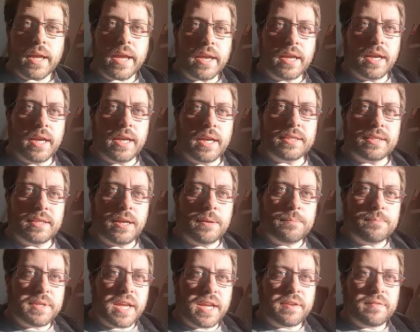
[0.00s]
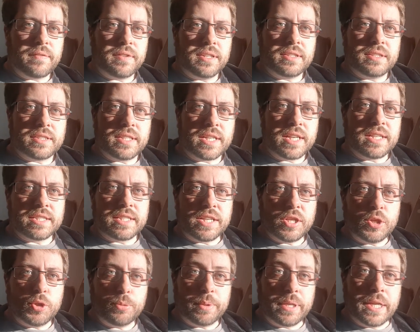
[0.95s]
Hey guys, I'm Dave, the CNC
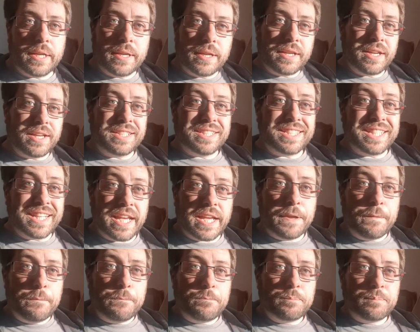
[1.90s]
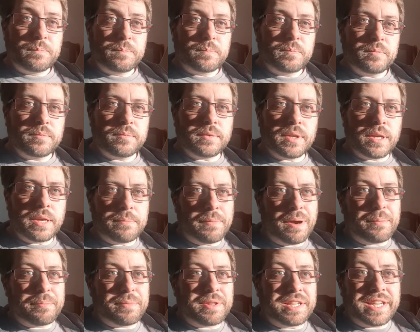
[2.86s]
newbie, and today it
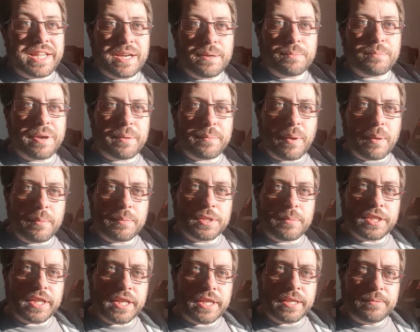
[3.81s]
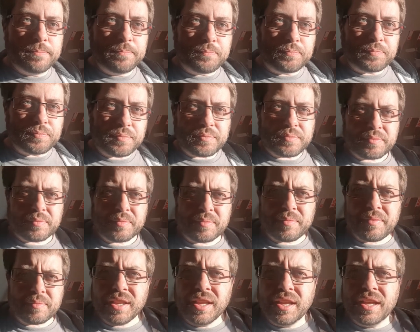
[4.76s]
might be the day I break my machine.
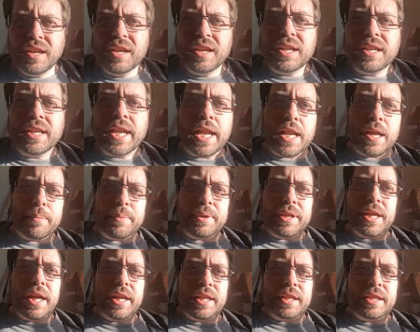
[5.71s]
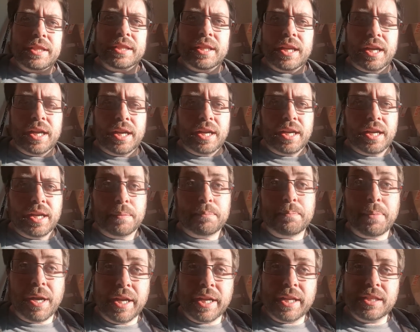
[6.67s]
Lately I've been cutting
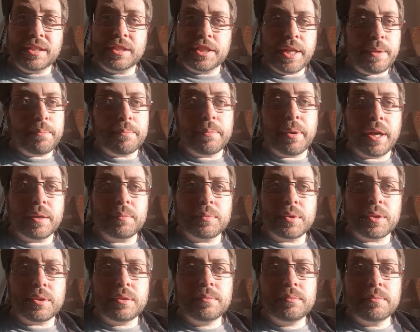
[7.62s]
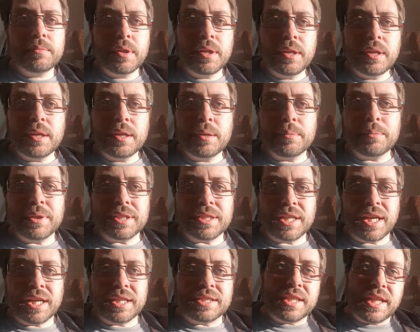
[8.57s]
pine, cheap pine board, but
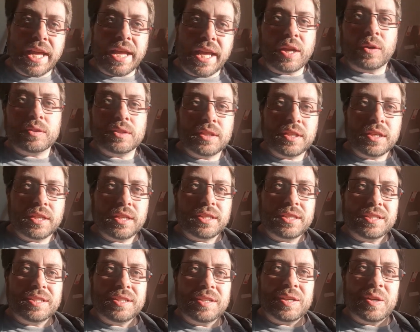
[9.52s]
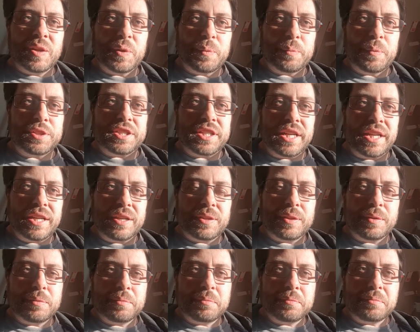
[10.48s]
today on the machine,
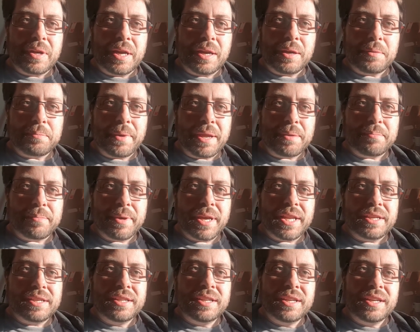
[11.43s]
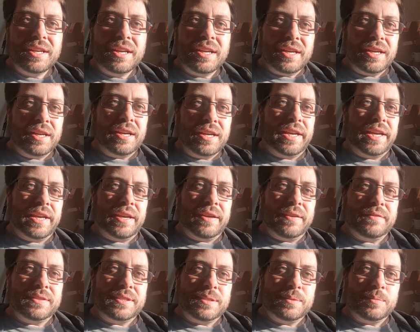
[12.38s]
on the main bed, I
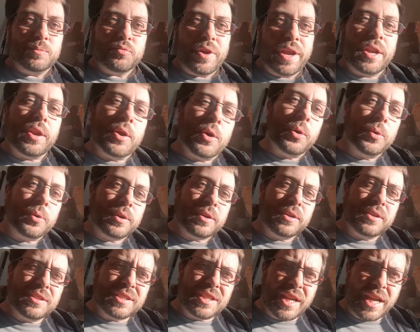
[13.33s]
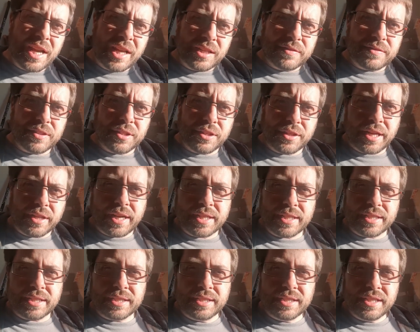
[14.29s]
have some red oak. It's a hell of a lot
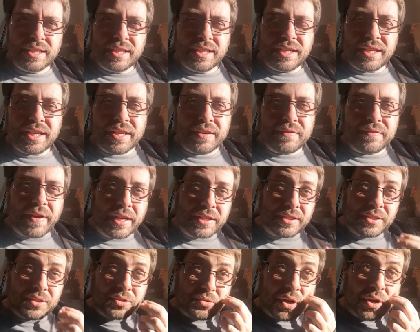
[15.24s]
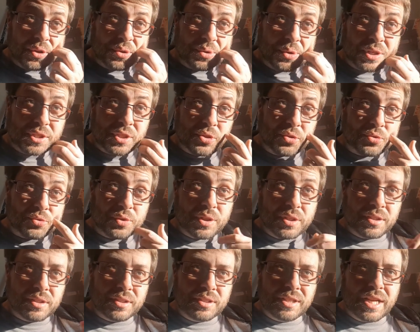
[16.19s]
harder. In fact, I struggled to actually
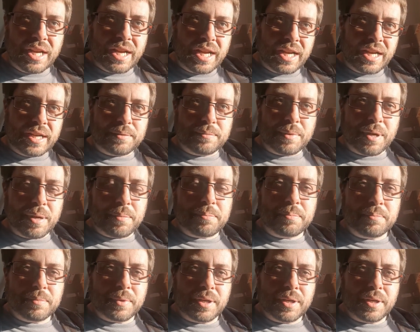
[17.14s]
drill my